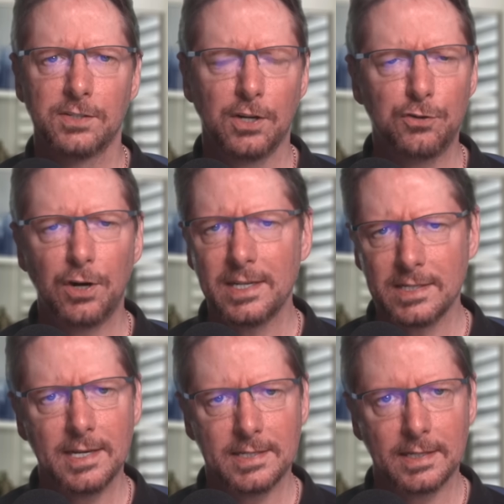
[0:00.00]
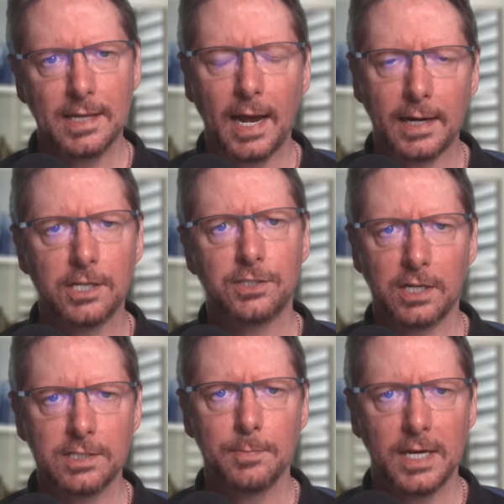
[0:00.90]
So translating that, it
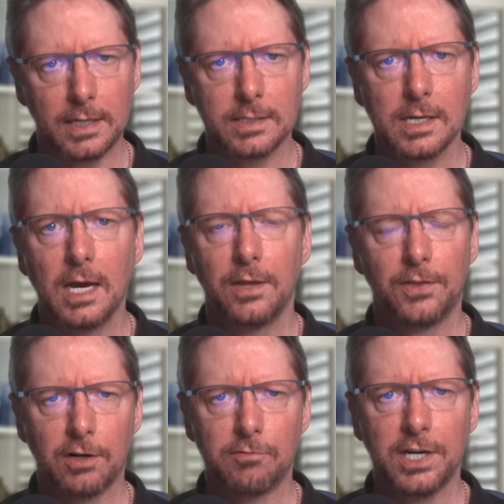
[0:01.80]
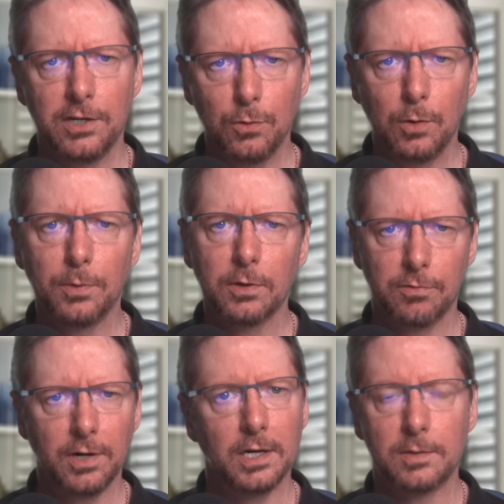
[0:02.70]
just means that a renewable
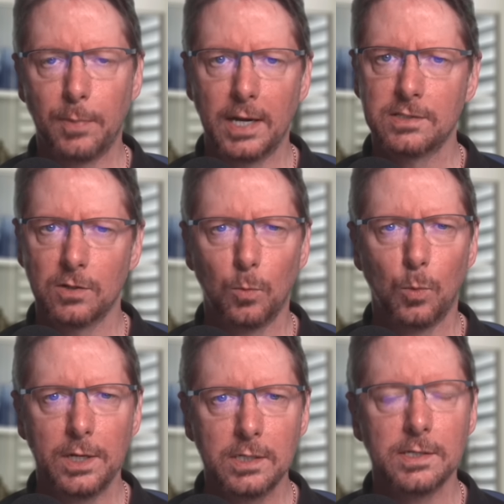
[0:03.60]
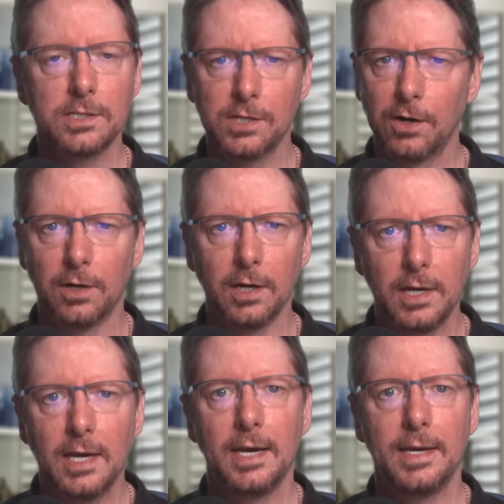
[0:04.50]
grid based on wind and solar
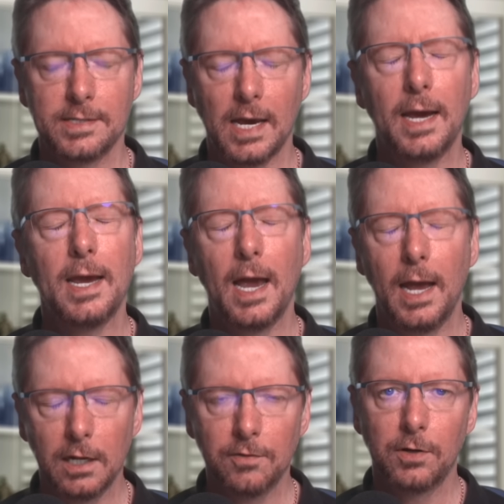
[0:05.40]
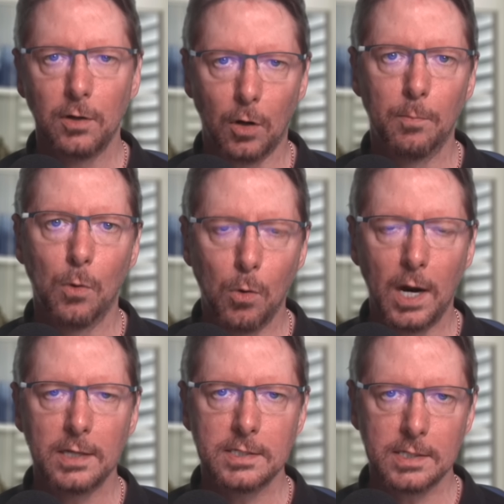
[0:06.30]
is a hell of a lot more
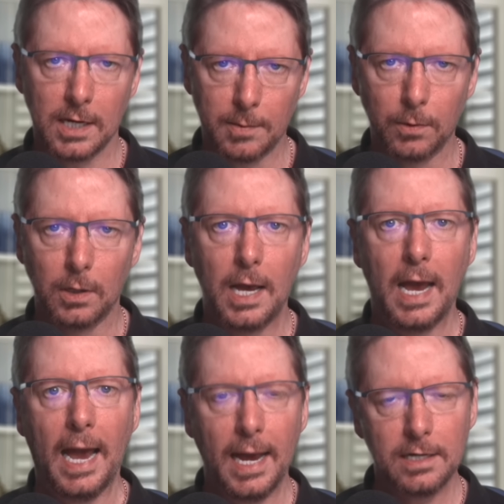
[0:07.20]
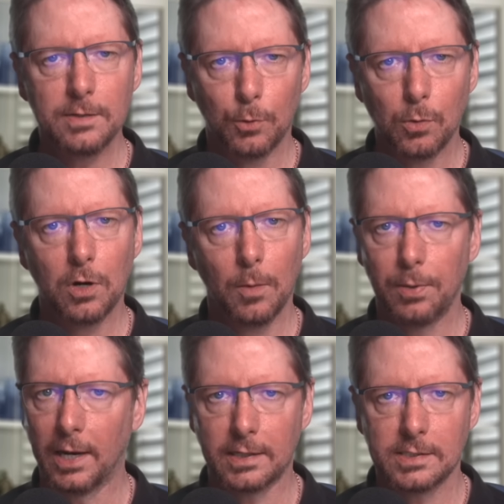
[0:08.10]
unstable and more
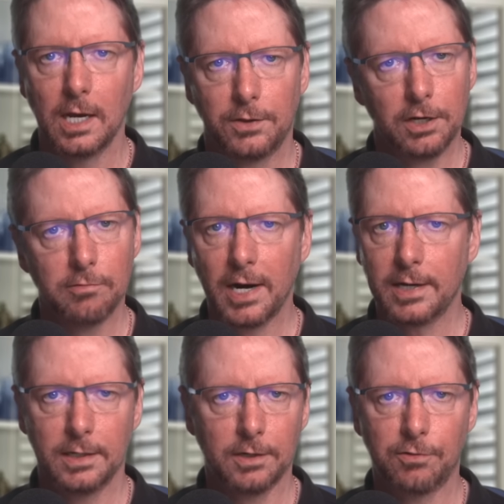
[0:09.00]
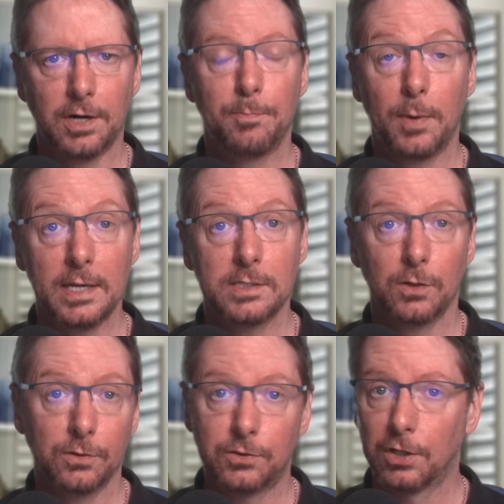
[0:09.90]
complex than a regular grid based
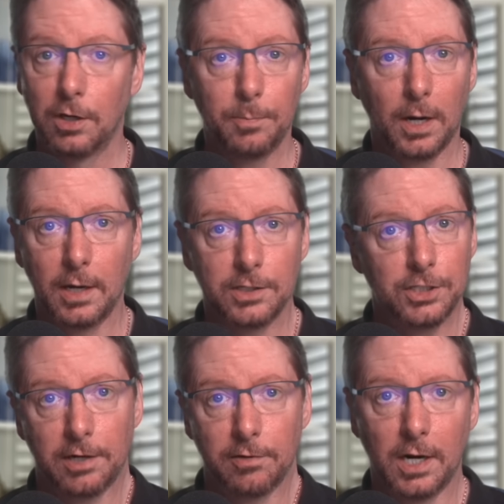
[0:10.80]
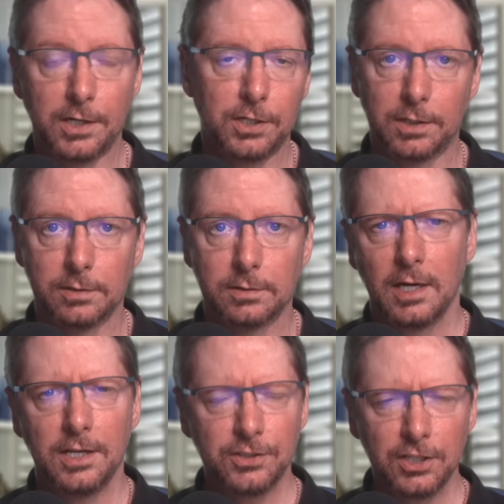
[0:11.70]
on turbine generation.
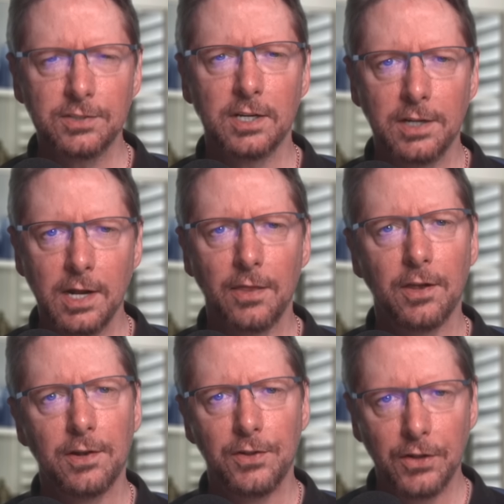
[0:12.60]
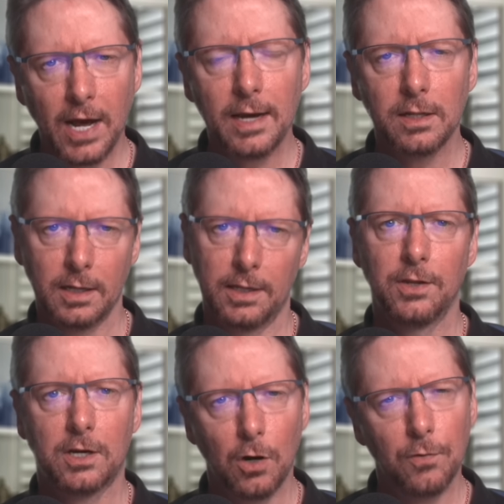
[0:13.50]
It's just another nail in
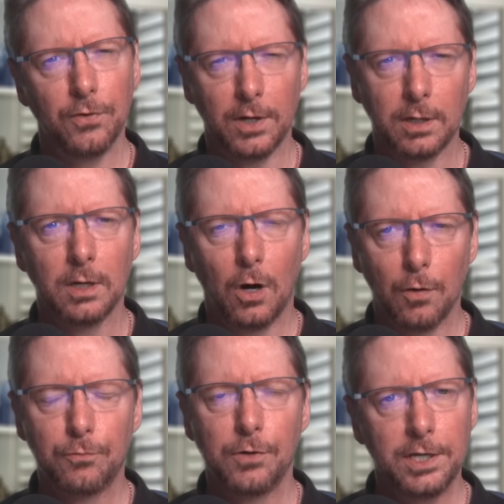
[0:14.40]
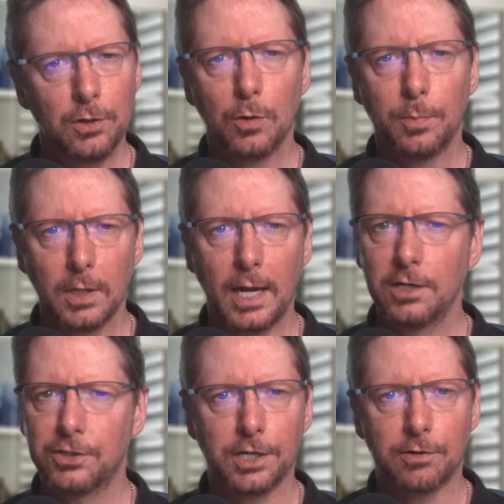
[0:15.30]
the coffin of renewable
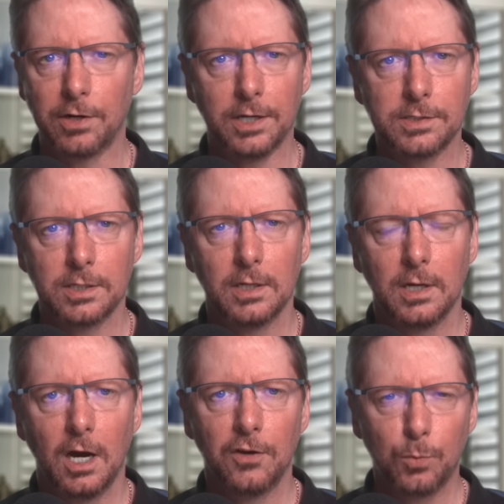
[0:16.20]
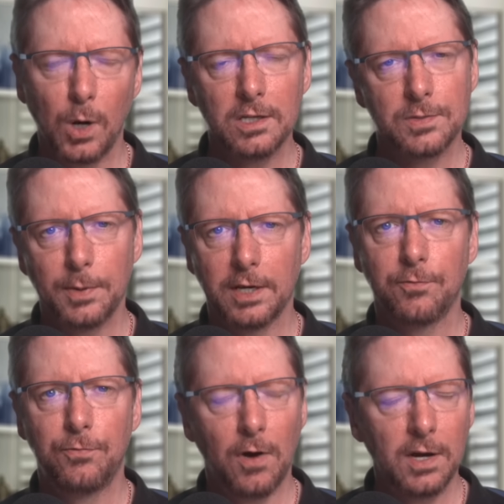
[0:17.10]
energy grids. As well as
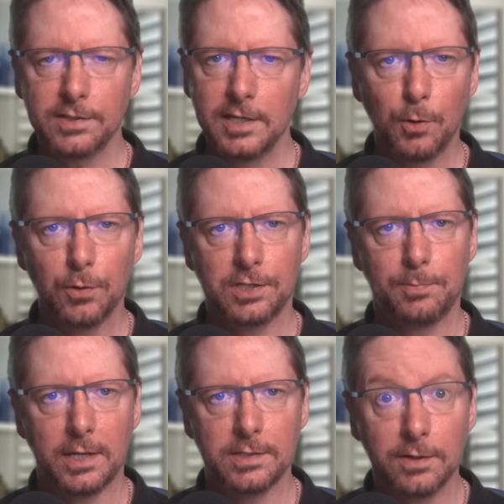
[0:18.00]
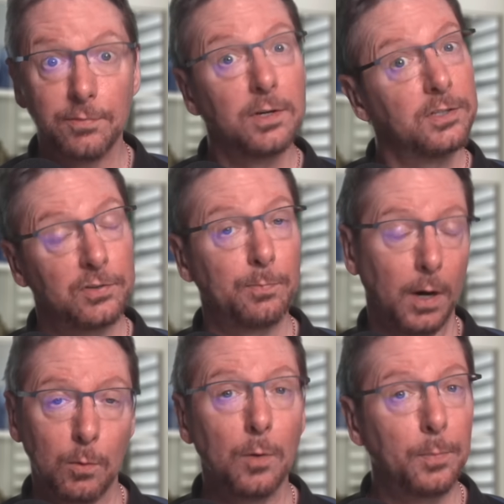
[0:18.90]
being vastly more expensive,
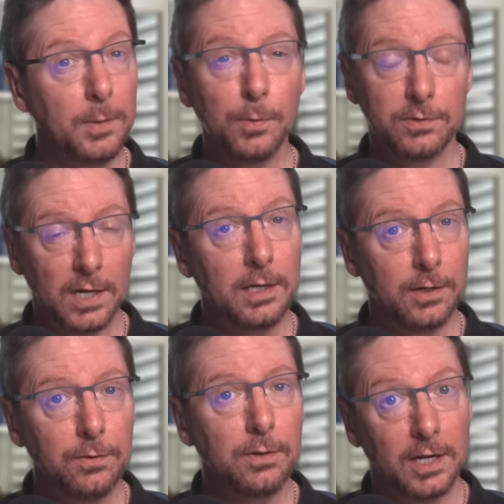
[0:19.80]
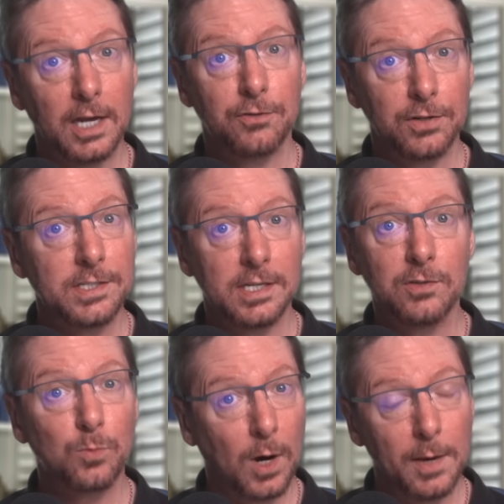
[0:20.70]
despite what people tell you, the electricity
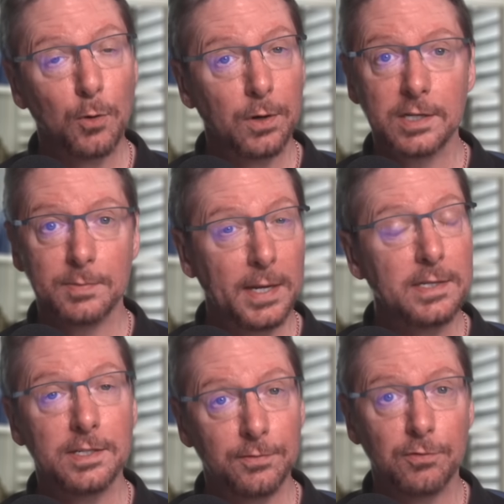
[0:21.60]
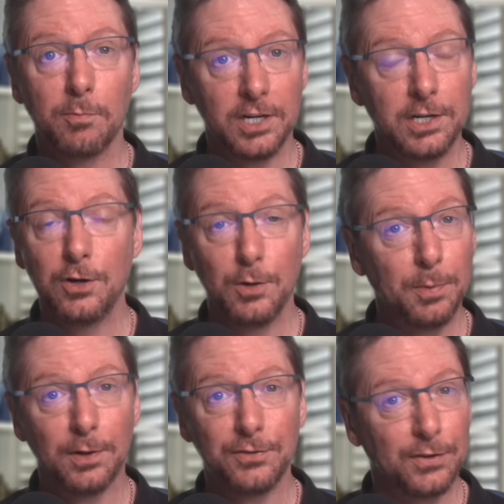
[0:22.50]
is way more expensive from
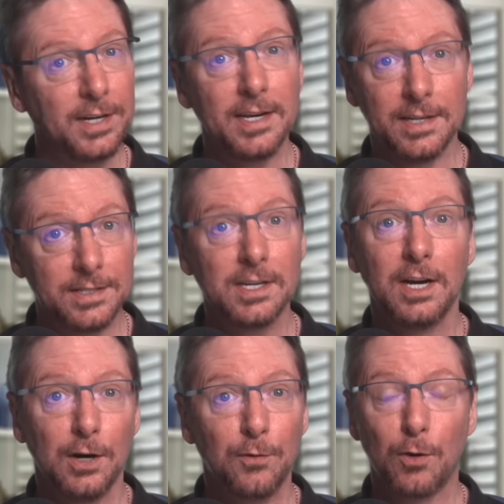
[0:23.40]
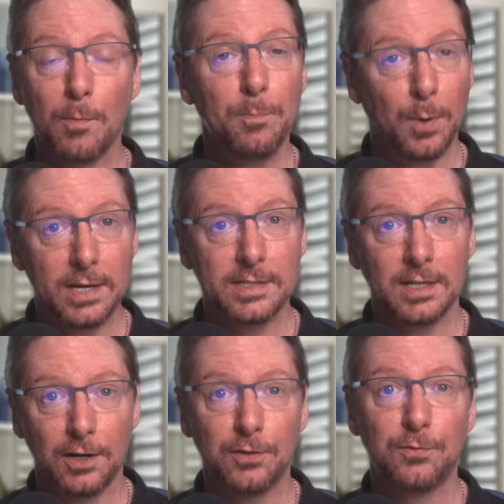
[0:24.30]
renewables than it is from
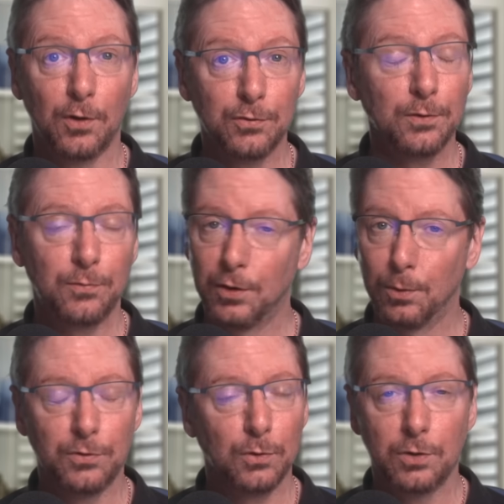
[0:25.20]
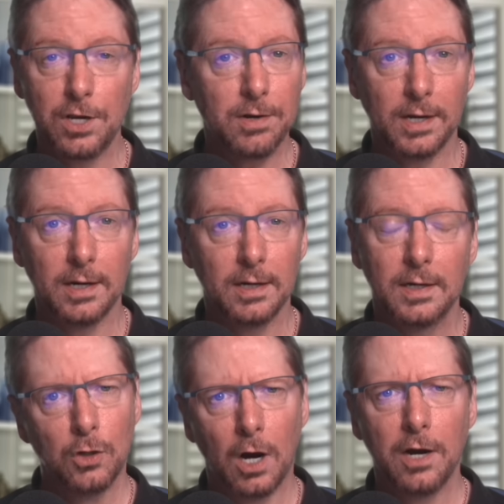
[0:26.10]
baseload fossil fuels or nuclear.
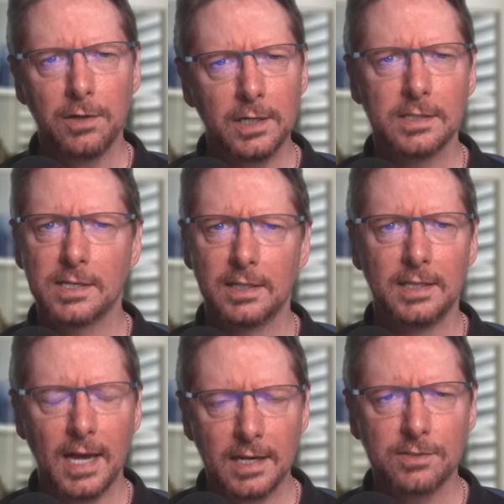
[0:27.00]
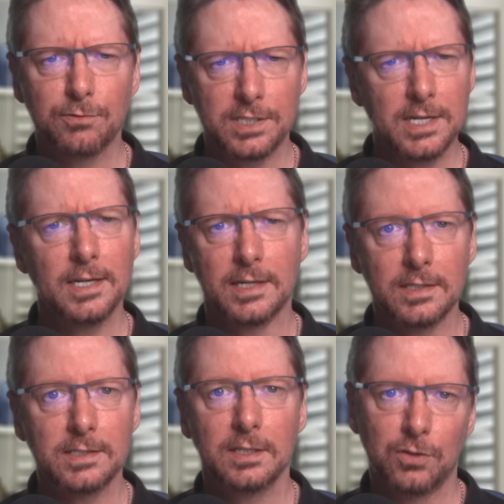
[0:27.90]
Not only is it less
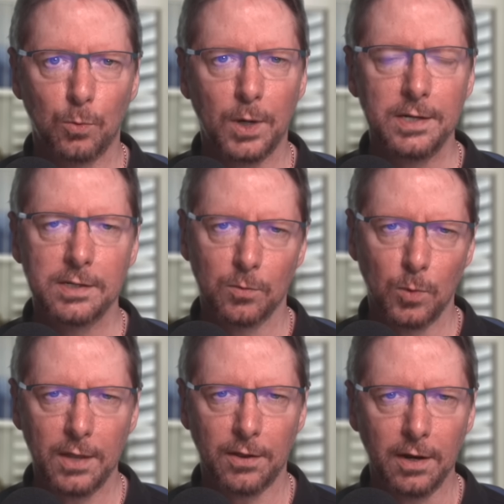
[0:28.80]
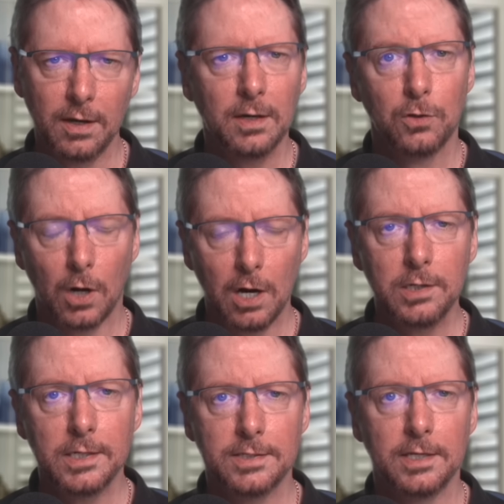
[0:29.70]
resilient to wind and weather, not
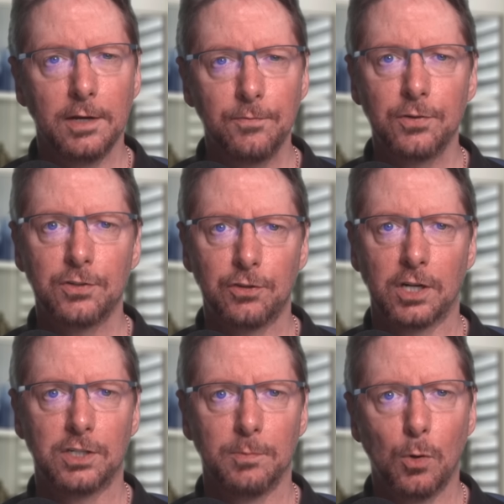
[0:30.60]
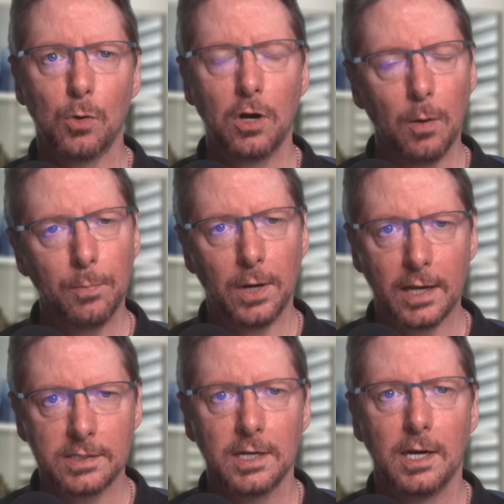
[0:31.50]
only is the infrastructure more
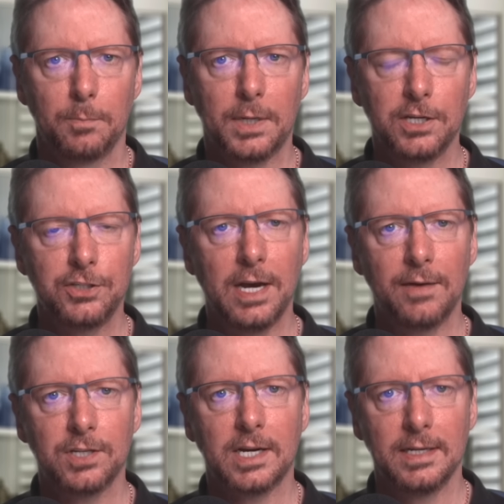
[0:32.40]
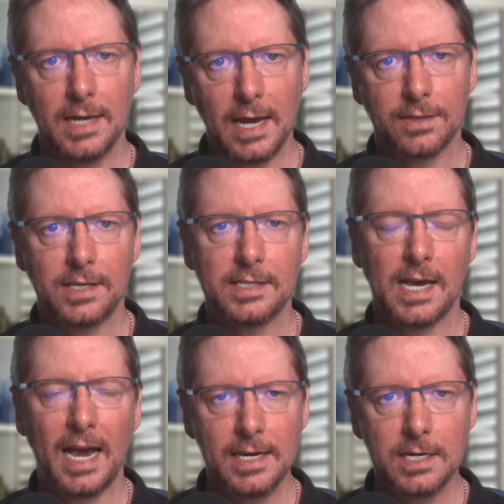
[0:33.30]
complex because you have to connect these
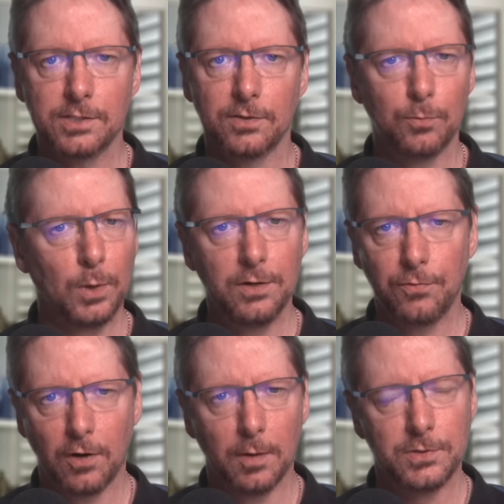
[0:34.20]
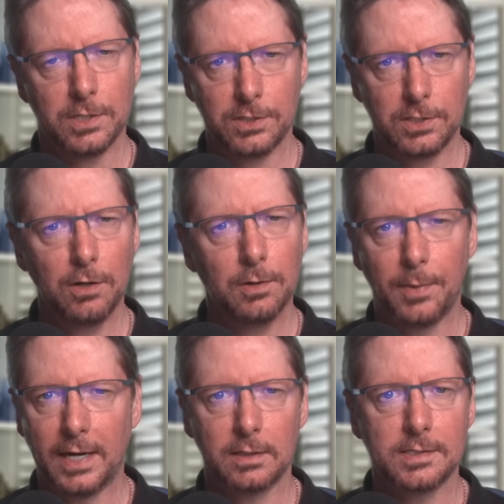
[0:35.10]
acres of wind farms and solar
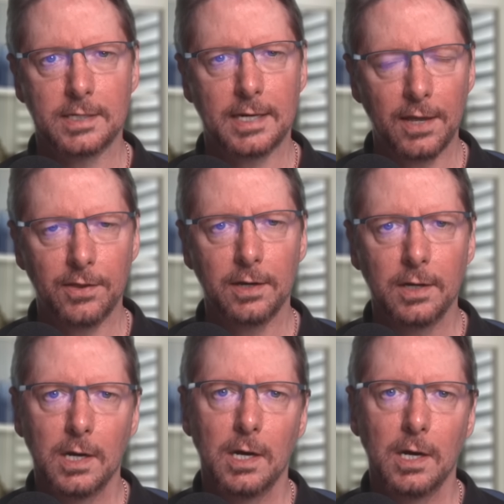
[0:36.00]
panels together,